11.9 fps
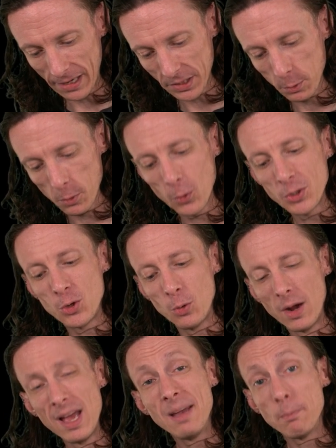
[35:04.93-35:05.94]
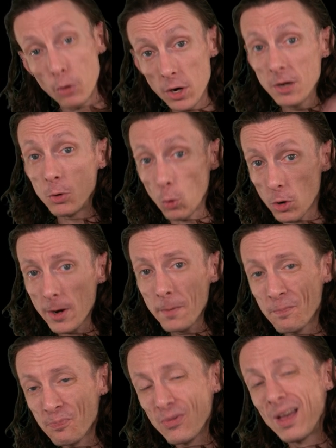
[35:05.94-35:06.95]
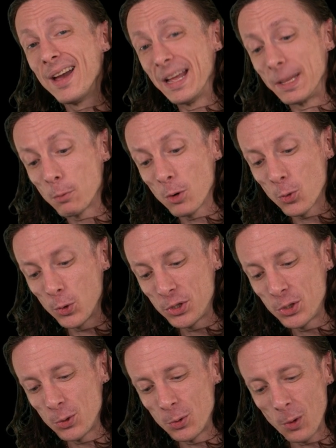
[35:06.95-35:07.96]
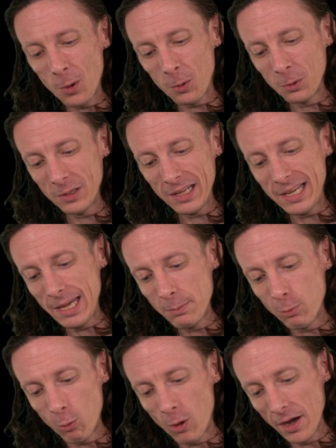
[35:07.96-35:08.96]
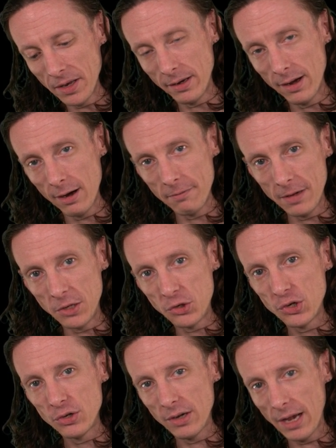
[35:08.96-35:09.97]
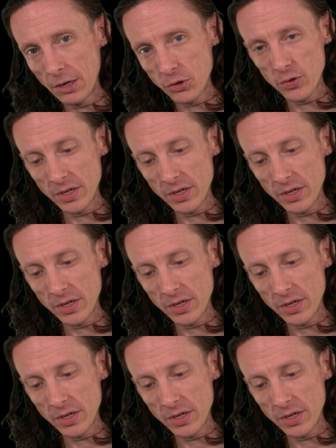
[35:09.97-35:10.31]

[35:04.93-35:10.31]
So we're going to put it in order, And then we're going to only keep one of each entry.